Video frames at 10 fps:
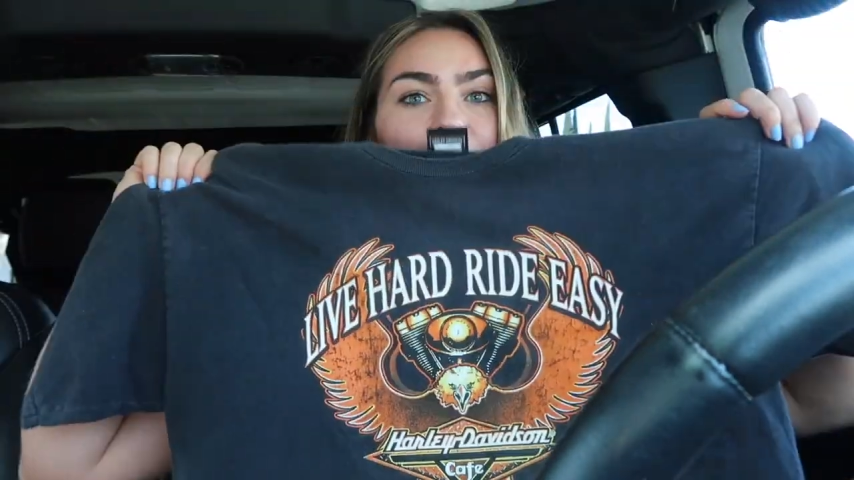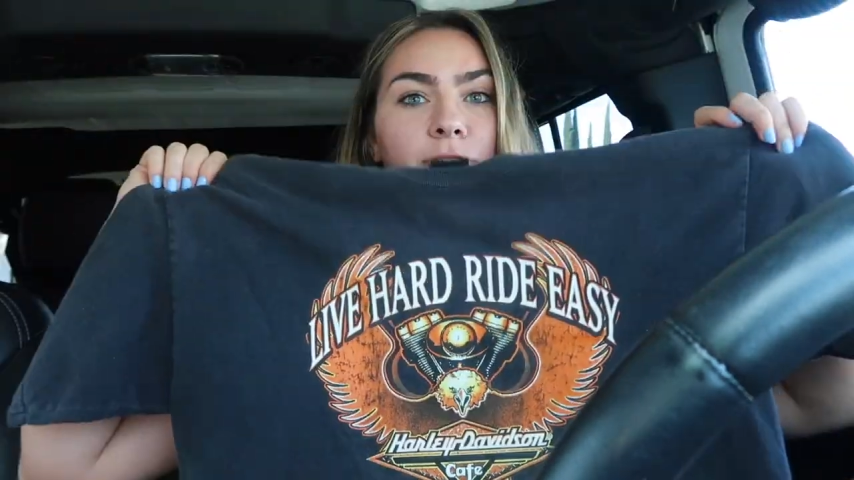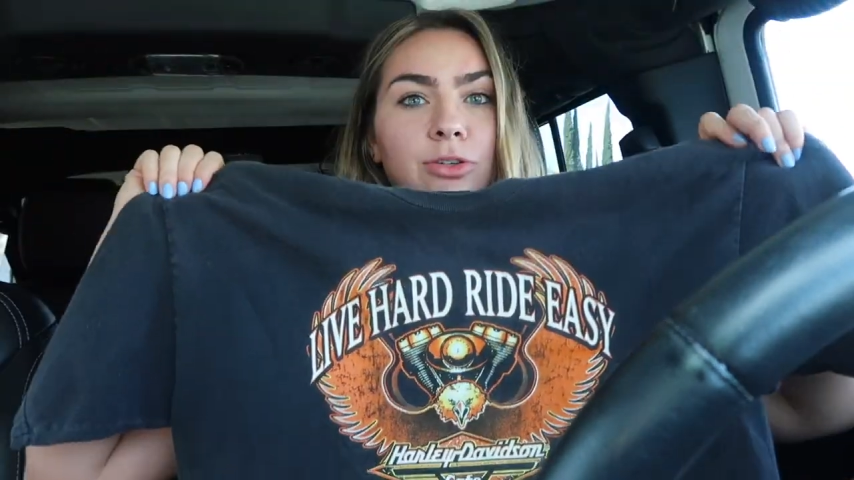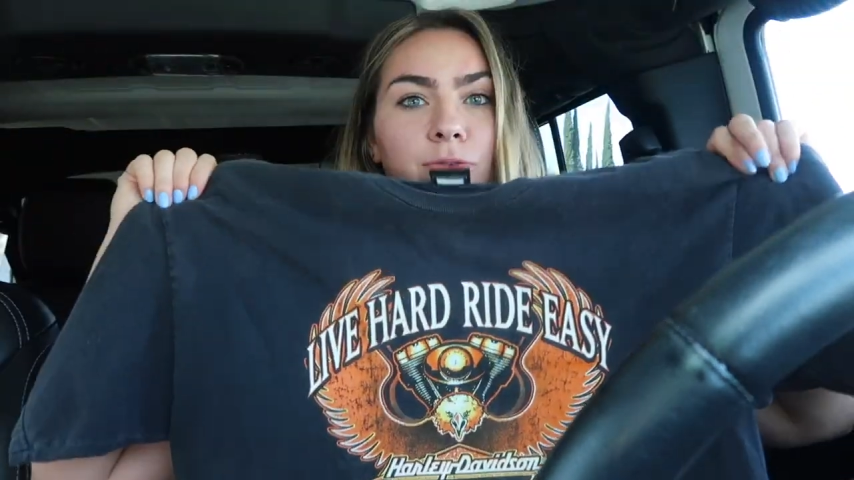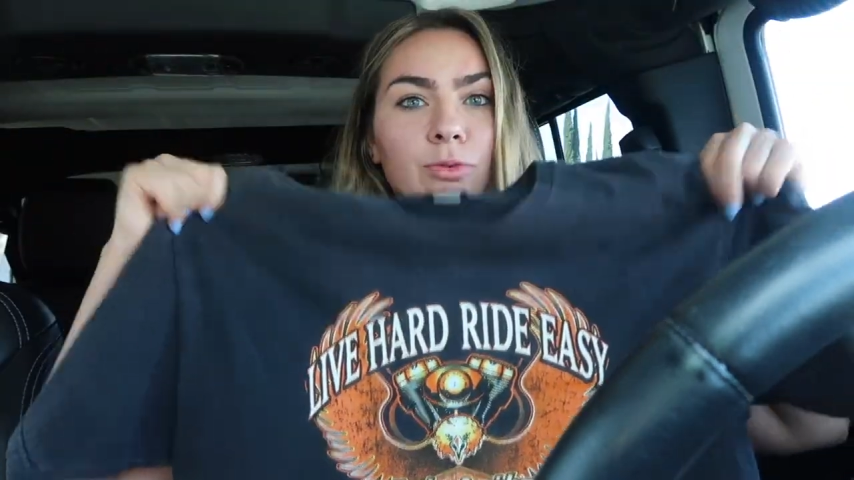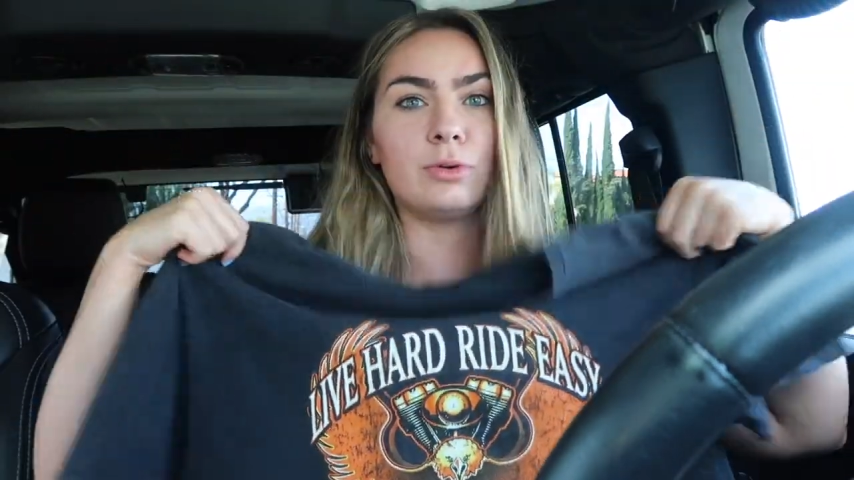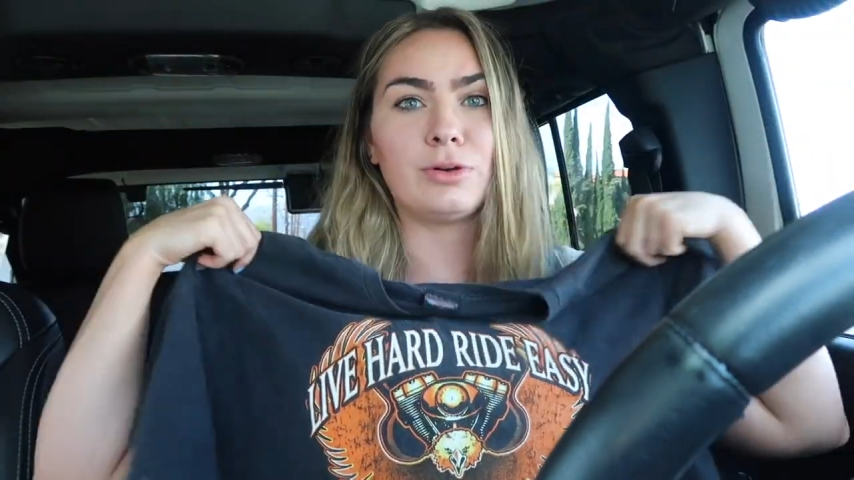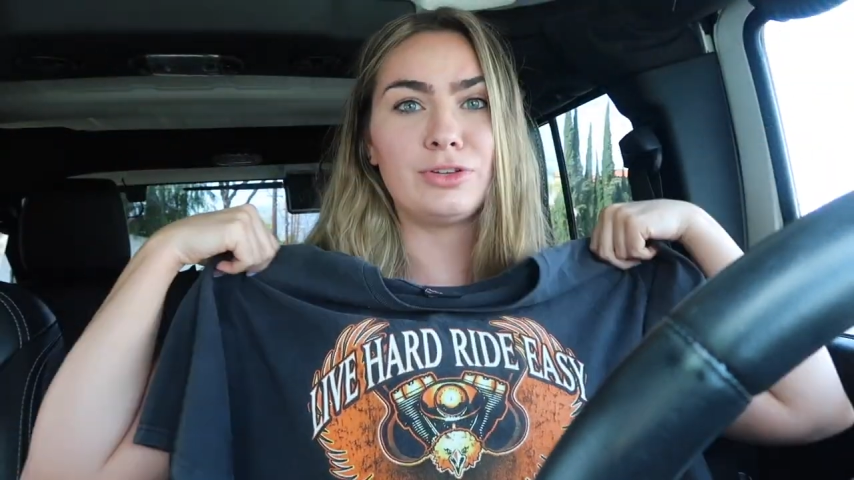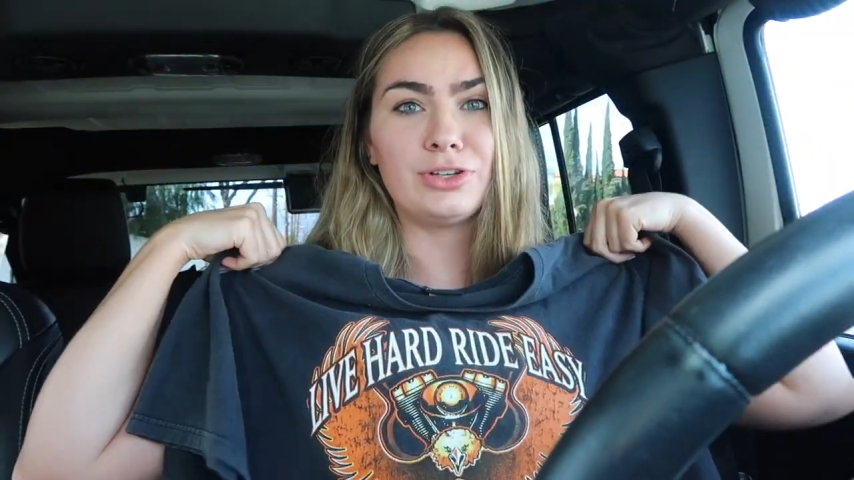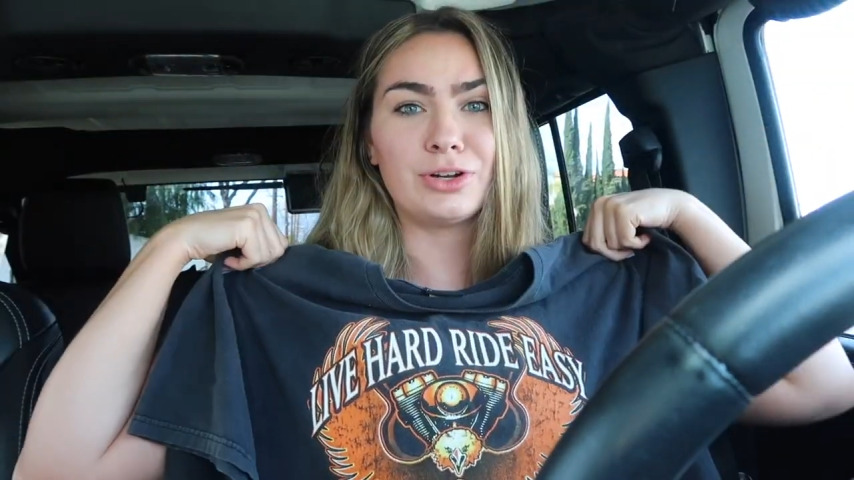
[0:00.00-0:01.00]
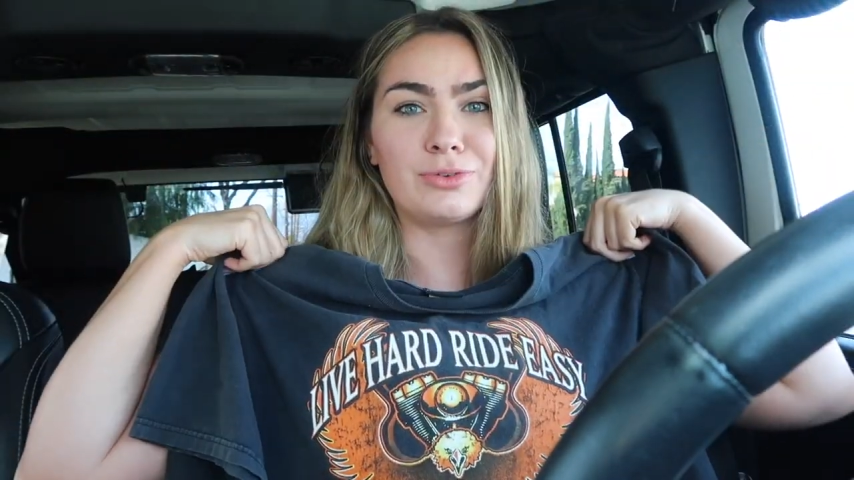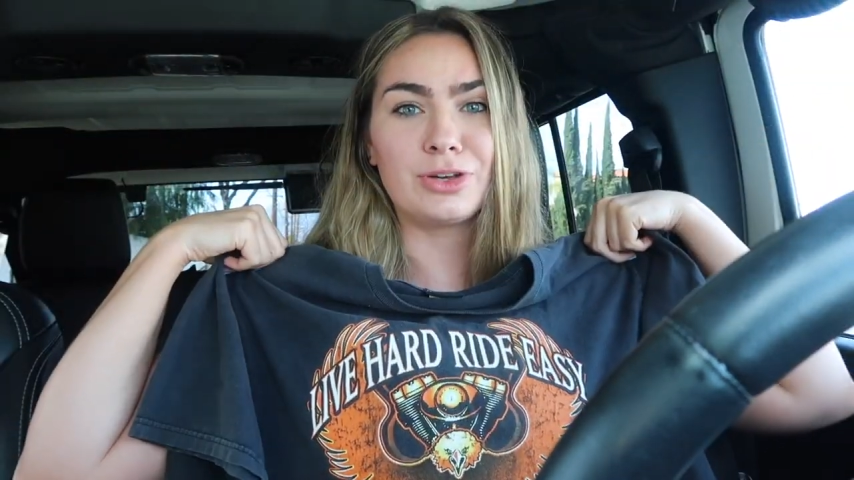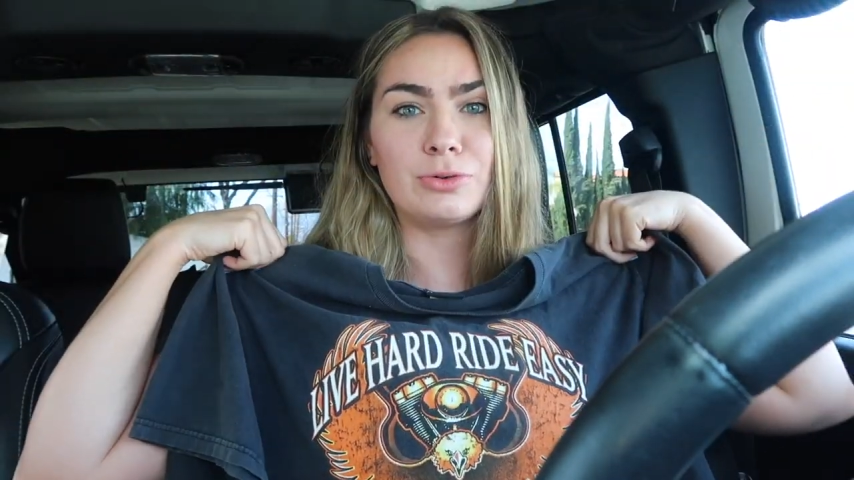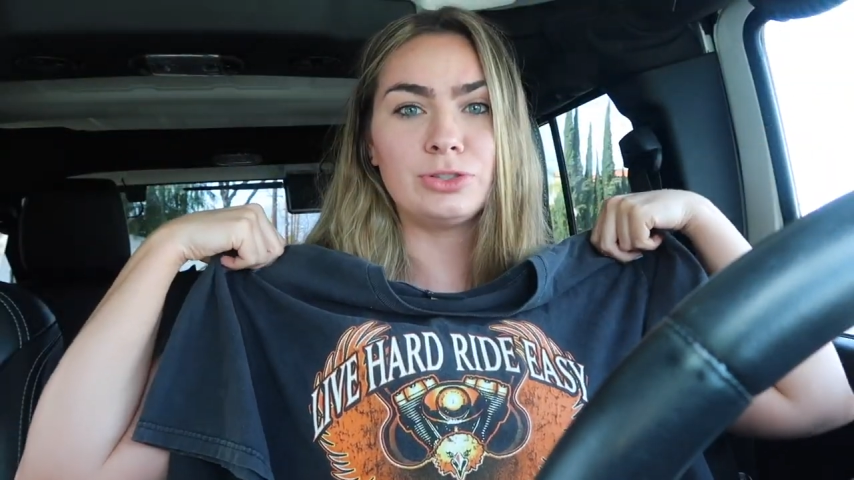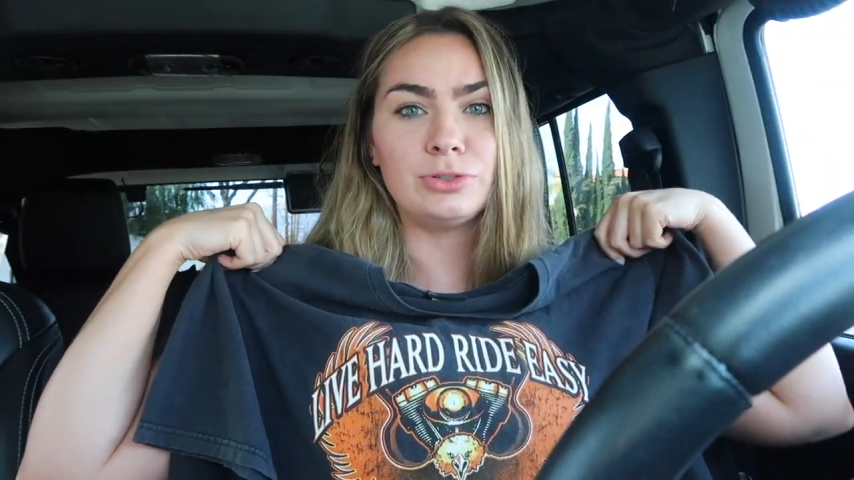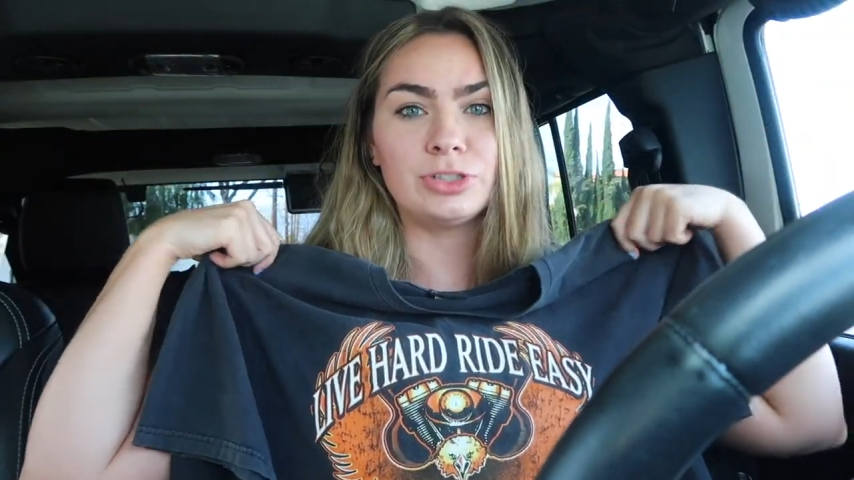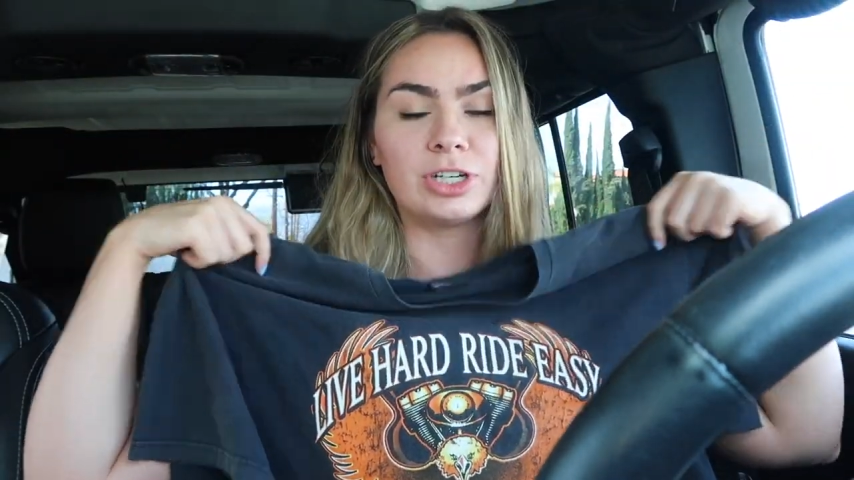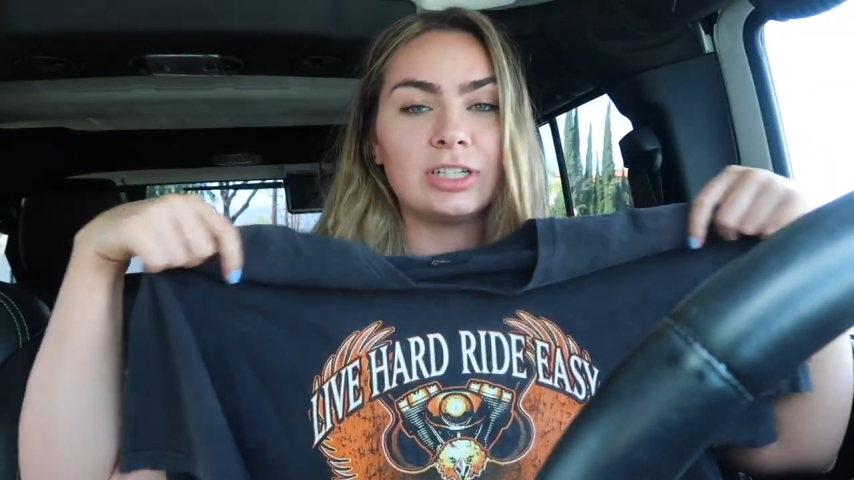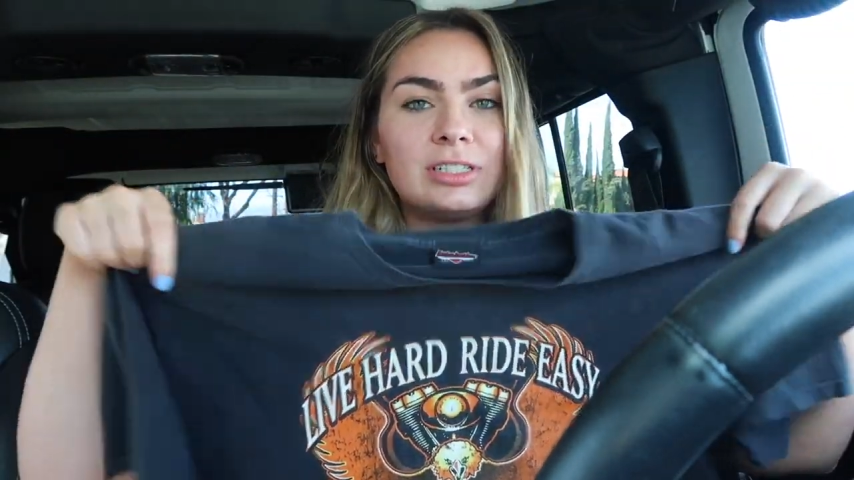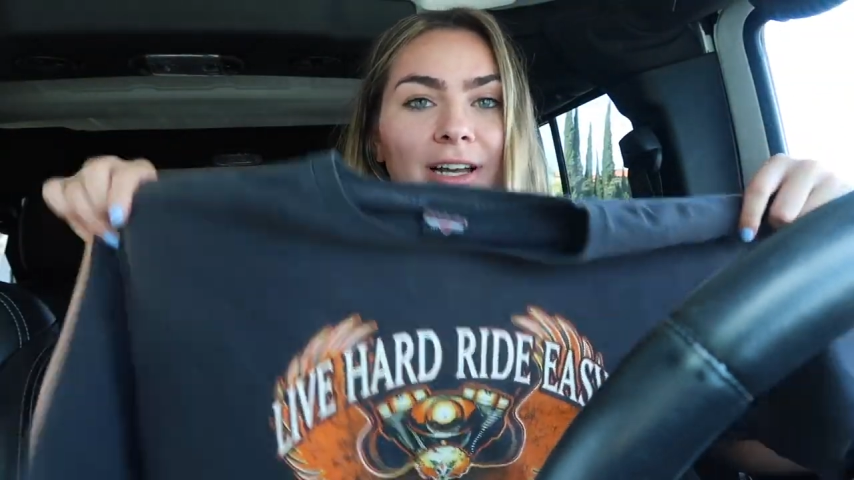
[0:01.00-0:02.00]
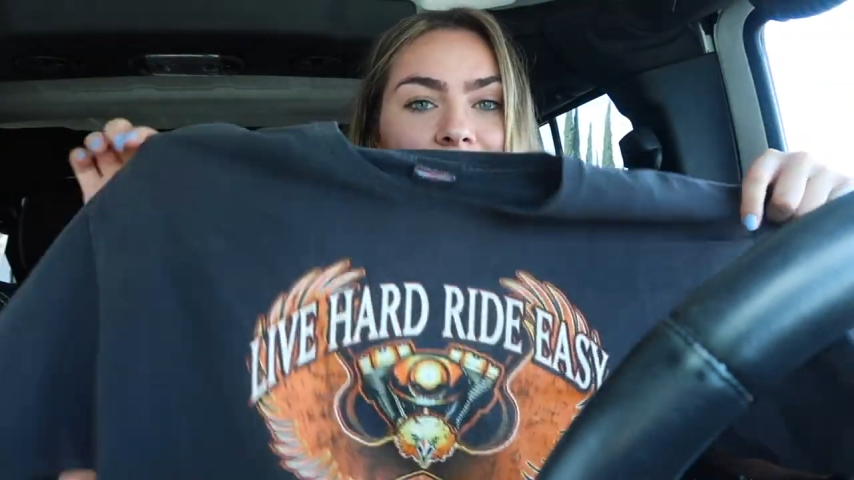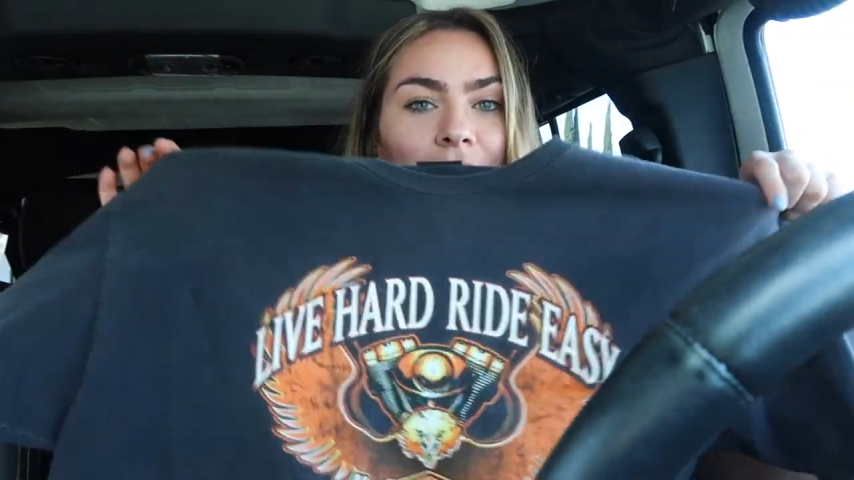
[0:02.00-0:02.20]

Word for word: my new, you know, go-to shirt. I